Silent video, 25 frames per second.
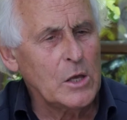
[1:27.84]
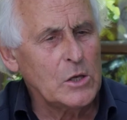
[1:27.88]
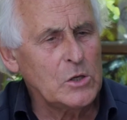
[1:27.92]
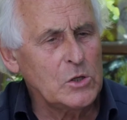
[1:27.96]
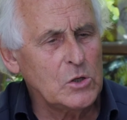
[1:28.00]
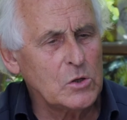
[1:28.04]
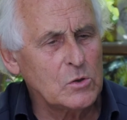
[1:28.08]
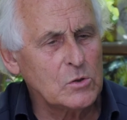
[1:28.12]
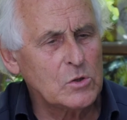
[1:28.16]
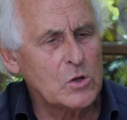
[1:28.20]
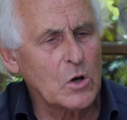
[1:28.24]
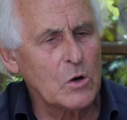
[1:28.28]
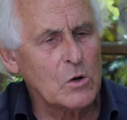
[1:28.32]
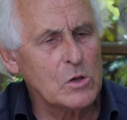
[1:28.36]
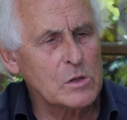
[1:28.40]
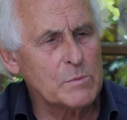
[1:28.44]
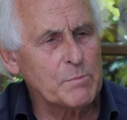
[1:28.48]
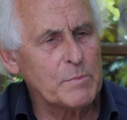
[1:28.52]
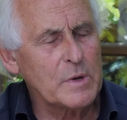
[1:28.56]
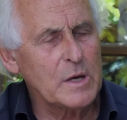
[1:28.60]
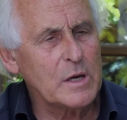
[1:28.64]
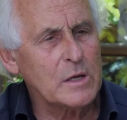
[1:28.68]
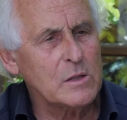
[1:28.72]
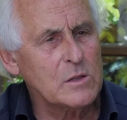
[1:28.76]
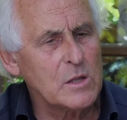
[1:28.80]
You told
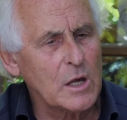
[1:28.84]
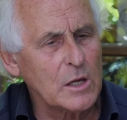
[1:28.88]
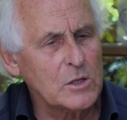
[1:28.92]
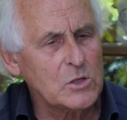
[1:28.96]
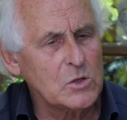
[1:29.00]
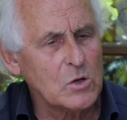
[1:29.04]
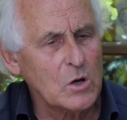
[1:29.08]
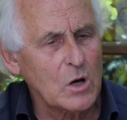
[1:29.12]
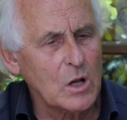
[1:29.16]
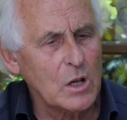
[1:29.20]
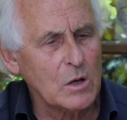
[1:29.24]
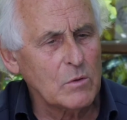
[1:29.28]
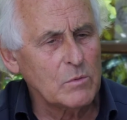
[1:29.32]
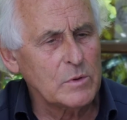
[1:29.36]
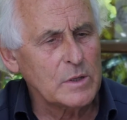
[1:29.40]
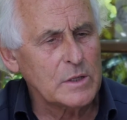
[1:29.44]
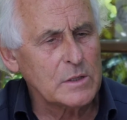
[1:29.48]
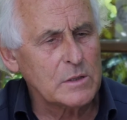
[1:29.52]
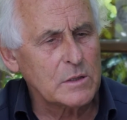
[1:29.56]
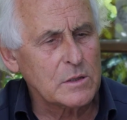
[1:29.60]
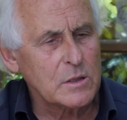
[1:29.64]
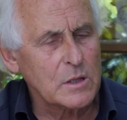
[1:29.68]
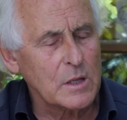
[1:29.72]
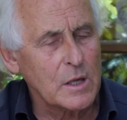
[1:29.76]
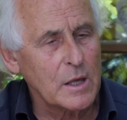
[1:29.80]
me that you
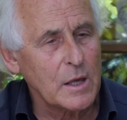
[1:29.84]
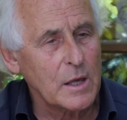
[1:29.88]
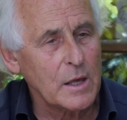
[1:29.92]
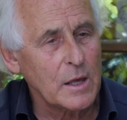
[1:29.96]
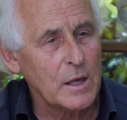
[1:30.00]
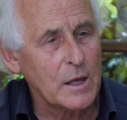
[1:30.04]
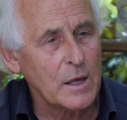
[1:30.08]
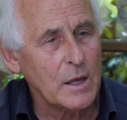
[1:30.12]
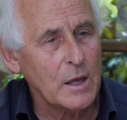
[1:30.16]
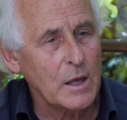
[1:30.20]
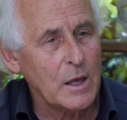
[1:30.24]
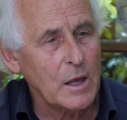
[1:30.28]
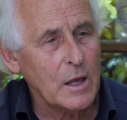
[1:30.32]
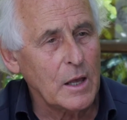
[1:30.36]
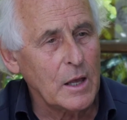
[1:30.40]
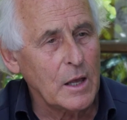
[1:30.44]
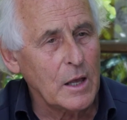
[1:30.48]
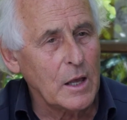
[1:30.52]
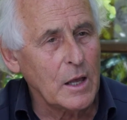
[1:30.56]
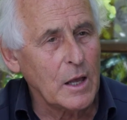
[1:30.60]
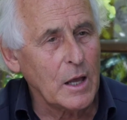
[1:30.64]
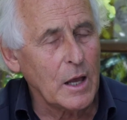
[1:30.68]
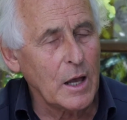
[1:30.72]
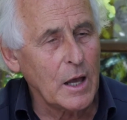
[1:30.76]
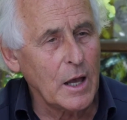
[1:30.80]
always
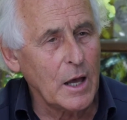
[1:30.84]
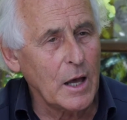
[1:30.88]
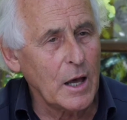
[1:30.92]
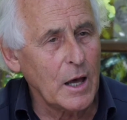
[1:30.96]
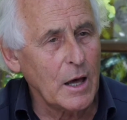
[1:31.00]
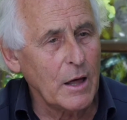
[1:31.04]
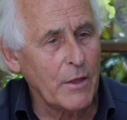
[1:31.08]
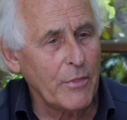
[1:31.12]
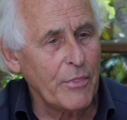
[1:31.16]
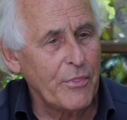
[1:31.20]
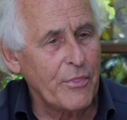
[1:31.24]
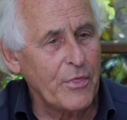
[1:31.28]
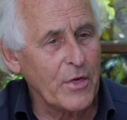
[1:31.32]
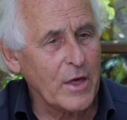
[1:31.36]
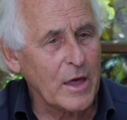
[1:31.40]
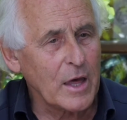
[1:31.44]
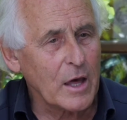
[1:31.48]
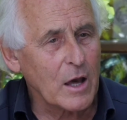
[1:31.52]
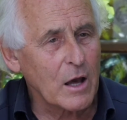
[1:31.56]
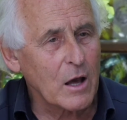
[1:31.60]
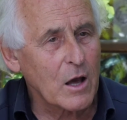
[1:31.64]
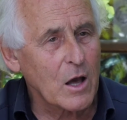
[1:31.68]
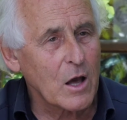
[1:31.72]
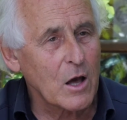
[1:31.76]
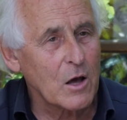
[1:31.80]

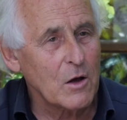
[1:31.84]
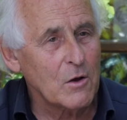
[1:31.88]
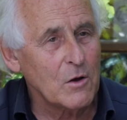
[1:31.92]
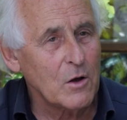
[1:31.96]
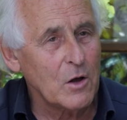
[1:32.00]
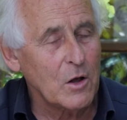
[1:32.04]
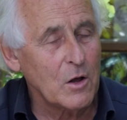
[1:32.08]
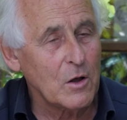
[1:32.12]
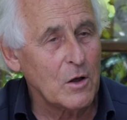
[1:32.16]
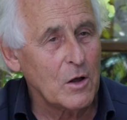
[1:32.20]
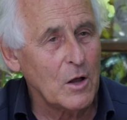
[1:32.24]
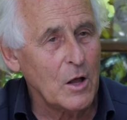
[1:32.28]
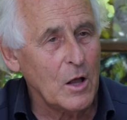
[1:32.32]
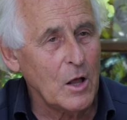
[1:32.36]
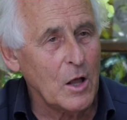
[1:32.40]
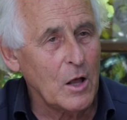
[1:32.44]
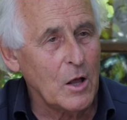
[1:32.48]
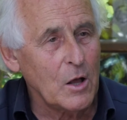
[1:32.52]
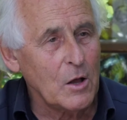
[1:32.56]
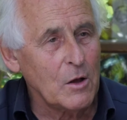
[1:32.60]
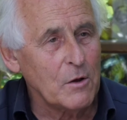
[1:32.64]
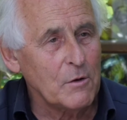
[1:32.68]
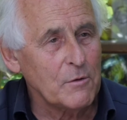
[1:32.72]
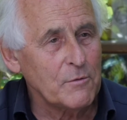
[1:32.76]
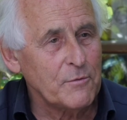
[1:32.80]
think
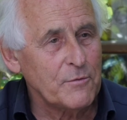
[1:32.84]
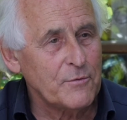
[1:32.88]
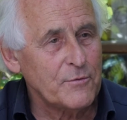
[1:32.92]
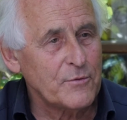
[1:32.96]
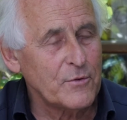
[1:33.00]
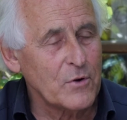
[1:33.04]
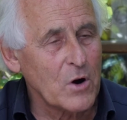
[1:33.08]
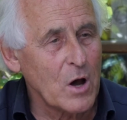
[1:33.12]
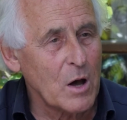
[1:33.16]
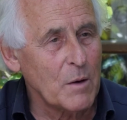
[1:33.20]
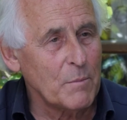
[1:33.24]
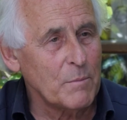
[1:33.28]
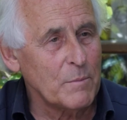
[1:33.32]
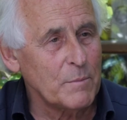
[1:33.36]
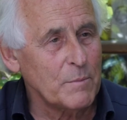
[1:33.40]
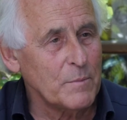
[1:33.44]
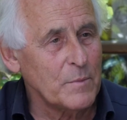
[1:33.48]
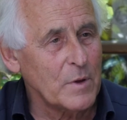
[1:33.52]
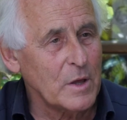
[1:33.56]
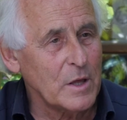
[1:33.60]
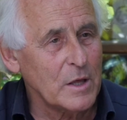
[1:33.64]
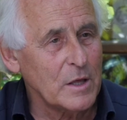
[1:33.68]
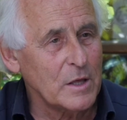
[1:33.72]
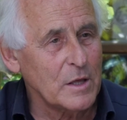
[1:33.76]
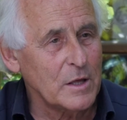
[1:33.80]
from
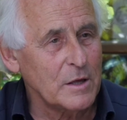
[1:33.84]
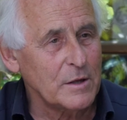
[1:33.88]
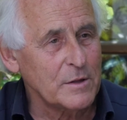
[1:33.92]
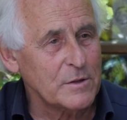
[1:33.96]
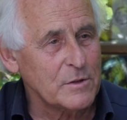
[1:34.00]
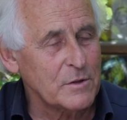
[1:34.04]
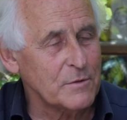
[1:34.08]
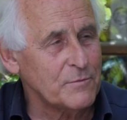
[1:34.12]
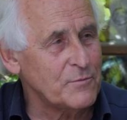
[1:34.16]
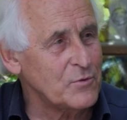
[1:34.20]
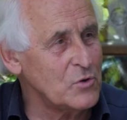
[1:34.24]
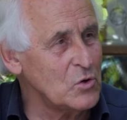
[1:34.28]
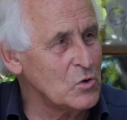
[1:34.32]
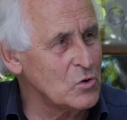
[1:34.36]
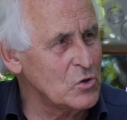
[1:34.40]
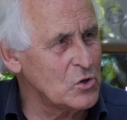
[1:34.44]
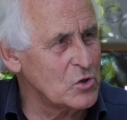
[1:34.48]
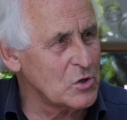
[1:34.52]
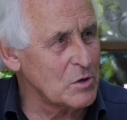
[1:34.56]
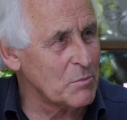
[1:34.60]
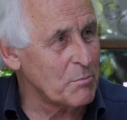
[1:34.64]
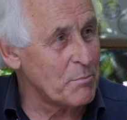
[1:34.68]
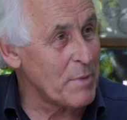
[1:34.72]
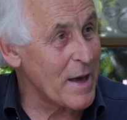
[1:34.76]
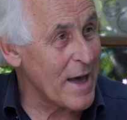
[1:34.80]
the
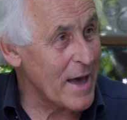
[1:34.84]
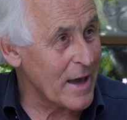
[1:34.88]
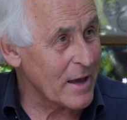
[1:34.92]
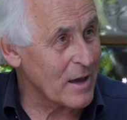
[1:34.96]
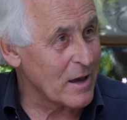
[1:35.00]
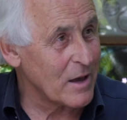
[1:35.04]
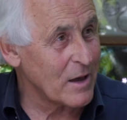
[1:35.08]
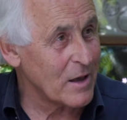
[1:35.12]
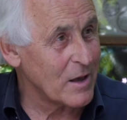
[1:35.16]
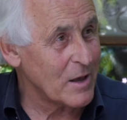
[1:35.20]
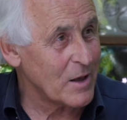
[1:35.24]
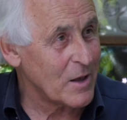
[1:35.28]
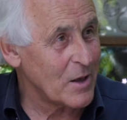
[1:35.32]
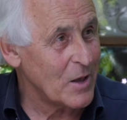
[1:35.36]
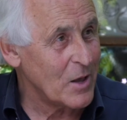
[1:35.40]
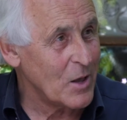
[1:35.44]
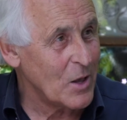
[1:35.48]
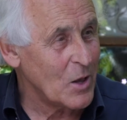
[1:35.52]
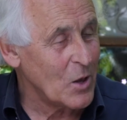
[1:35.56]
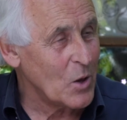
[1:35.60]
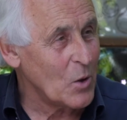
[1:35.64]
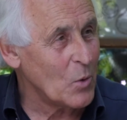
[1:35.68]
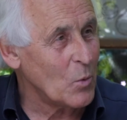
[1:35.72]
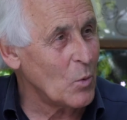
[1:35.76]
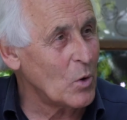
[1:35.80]
future back.
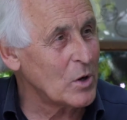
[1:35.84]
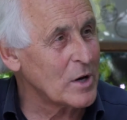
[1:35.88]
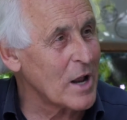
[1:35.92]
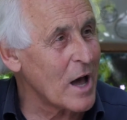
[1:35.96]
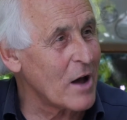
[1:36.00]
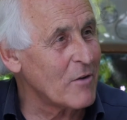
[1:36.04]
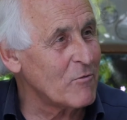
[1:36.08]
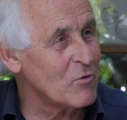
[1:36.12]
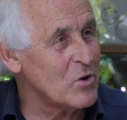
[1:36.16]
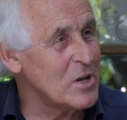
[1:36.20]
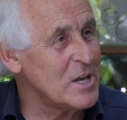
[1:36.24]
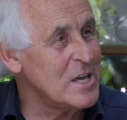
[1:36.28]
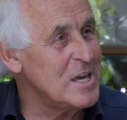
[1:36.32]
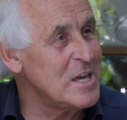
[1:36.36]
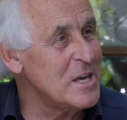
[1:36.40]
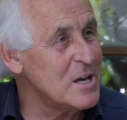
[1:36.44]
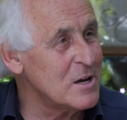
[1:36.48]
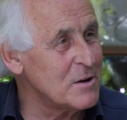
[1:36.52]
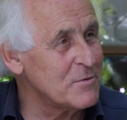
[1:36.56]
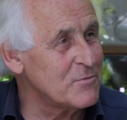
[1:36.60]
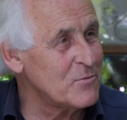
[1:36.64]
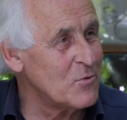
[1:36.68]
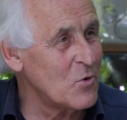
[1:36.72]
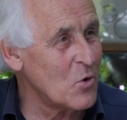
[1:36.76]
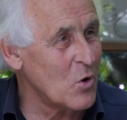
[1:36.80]
What are we
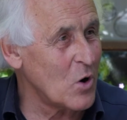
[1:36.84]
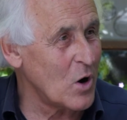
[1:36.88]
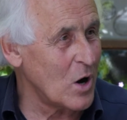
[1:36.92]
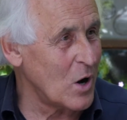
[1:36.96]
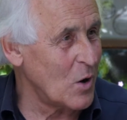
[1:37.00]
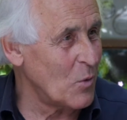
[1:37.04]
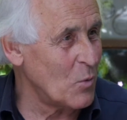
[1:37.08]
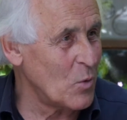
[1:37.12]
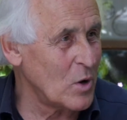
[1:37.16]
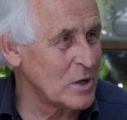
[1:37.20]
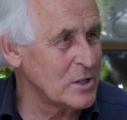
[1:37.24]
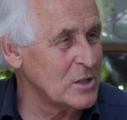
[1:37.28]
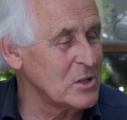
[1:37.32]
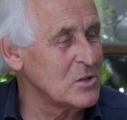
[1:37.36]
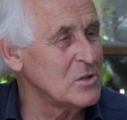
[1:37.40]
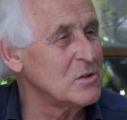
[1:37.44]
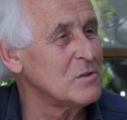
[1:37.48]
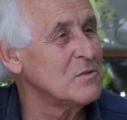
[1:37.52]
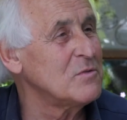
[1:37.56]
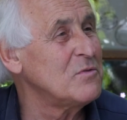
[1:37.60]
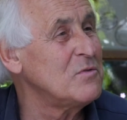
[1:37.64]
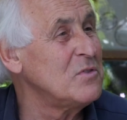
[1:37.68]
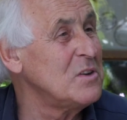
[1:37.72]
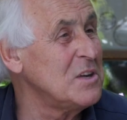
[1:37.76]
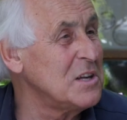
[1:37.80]
here for? What is the
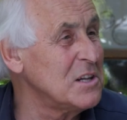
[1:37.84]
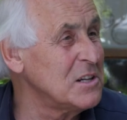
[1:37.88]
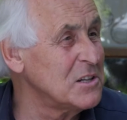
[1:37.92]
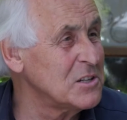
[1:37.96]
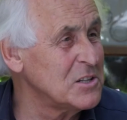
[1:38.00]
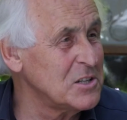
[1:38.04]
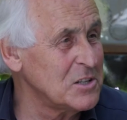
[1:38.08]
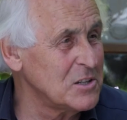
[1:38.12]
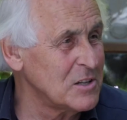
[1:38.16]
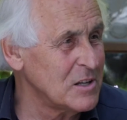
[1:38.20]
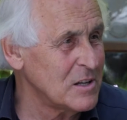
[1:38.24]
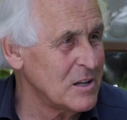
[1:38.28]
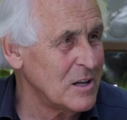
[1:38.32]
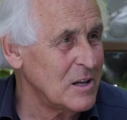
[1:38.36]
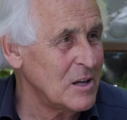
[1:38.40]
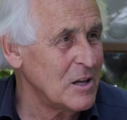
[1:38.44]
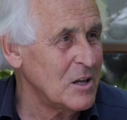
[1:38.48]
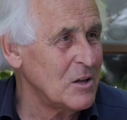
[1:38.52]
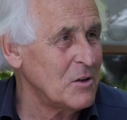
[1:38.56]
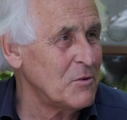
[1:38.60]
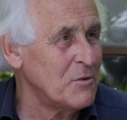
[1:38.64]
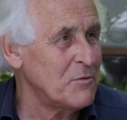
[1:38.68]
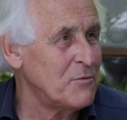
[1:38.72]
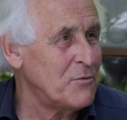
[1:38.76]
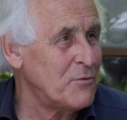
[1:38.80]
field
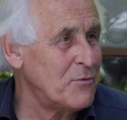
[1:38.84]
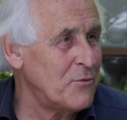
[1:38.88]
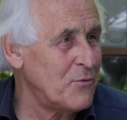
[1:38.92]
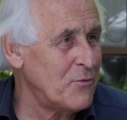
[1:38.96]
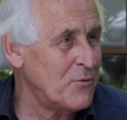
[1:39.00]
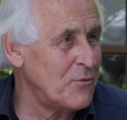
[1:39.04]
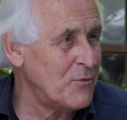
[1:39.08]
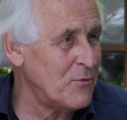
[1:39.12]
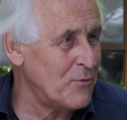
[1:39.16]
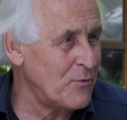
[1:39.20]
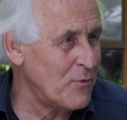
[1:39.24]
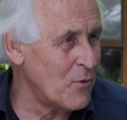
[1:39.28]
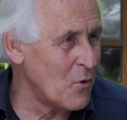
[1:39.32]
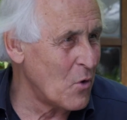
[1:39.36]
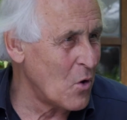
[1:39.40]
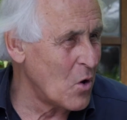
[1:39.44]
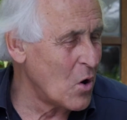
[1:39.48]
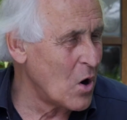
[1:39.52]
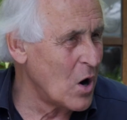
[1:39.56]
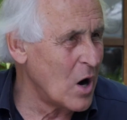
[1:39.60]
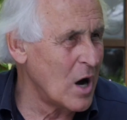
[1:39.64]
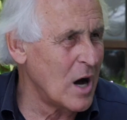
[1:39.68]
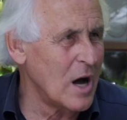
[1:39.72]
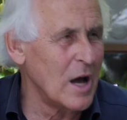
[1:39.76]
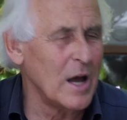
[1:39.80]

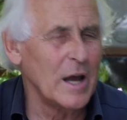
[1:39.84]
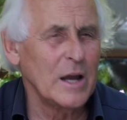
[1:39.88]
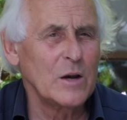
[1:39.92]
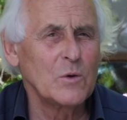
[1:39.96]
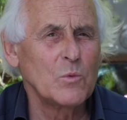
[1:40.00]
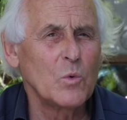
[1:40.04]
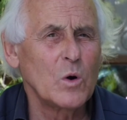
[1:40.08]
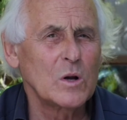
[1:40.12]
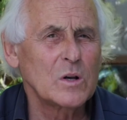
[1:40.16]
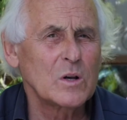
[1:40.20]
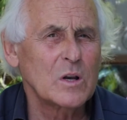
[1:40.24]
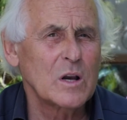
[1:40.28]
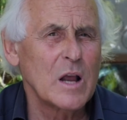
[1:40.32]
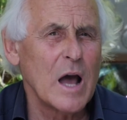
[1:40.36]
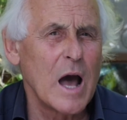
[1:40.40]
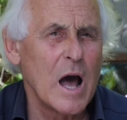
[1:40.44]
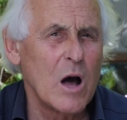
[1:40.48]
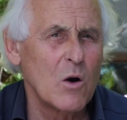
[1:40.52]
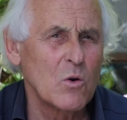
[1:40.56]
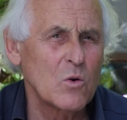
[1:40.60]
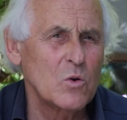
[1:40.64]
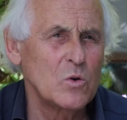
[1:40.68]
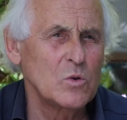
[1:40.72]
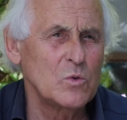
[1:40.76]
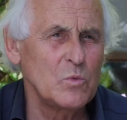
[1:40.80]
for? And what?
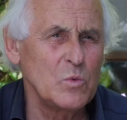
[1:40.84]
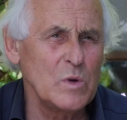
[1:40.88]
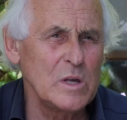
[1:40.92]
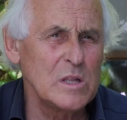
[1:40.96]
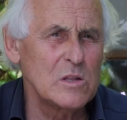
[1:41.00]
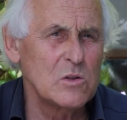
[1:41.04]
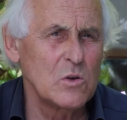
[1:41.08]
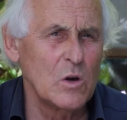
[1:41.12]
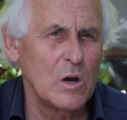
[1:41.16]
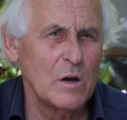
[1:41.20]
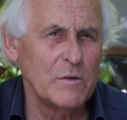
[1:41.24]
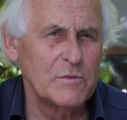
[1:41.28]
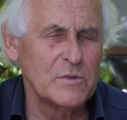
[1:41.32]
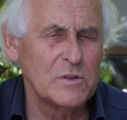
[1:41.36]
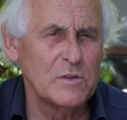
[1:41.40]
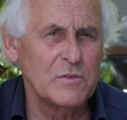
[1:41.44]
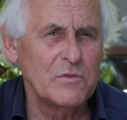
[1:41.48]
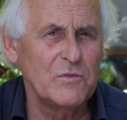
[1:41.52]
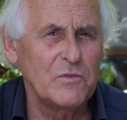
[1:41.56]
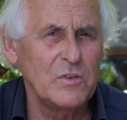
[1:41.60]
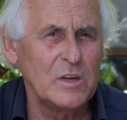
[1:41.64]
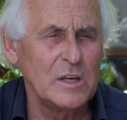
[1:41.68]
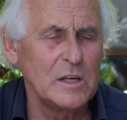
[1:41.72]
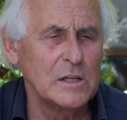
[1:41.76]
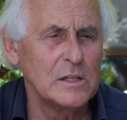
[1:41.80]
How could we serve the
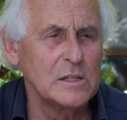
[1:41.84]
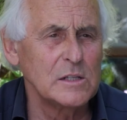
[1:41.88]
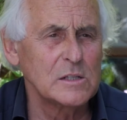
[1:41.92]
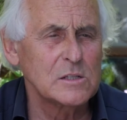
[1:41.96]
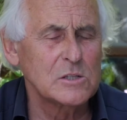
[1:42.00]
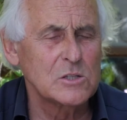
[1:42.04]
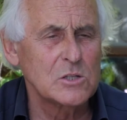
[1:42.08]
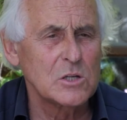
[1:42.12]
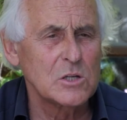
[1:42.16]
field?